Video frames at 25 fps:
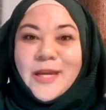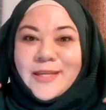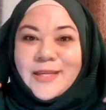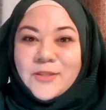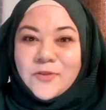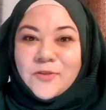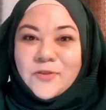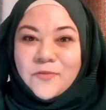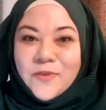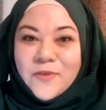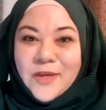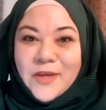I
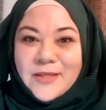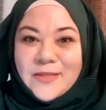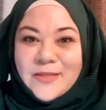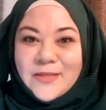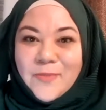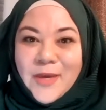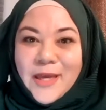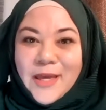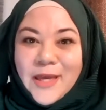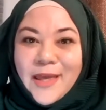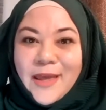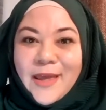need to
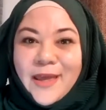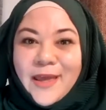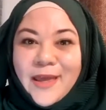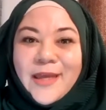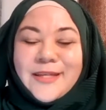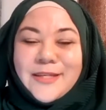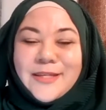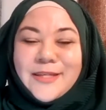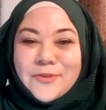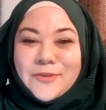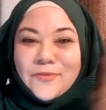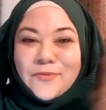fix my hair, I
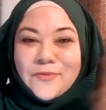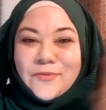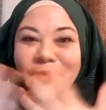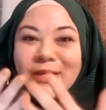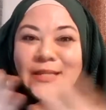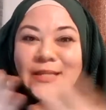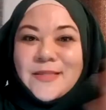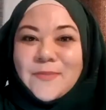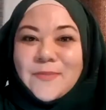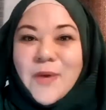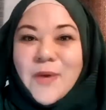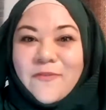need to
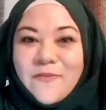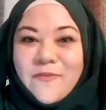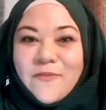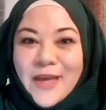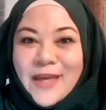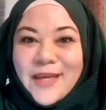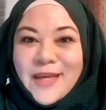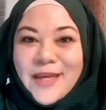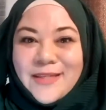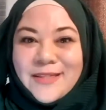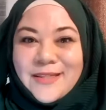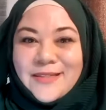fix my
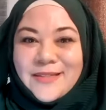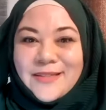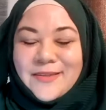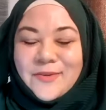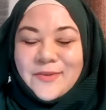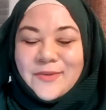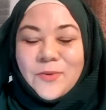face,